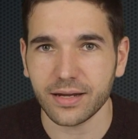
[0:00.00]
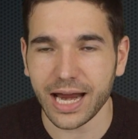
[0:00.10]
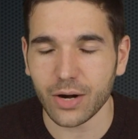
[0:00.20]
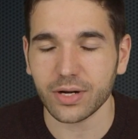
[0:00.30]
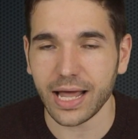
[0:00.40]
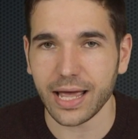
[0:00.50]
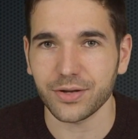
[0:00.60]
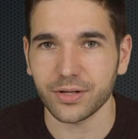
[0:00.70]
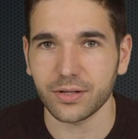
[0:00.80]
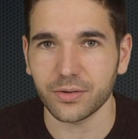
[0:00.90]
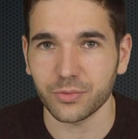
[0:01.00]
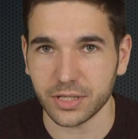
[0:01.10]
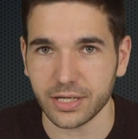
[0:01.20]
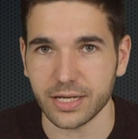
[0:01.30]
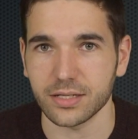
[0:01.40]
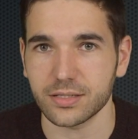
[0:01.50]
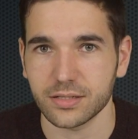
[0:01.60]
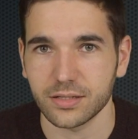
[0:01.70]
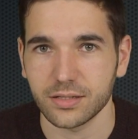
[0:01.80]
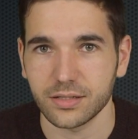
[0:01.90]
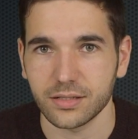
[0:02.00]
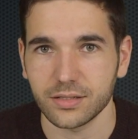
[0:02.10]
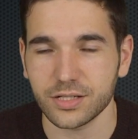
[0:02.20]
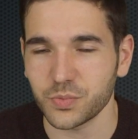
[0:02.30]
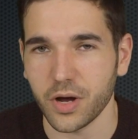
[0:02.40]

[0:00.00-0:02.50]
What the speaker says: Karen Handel really is. Just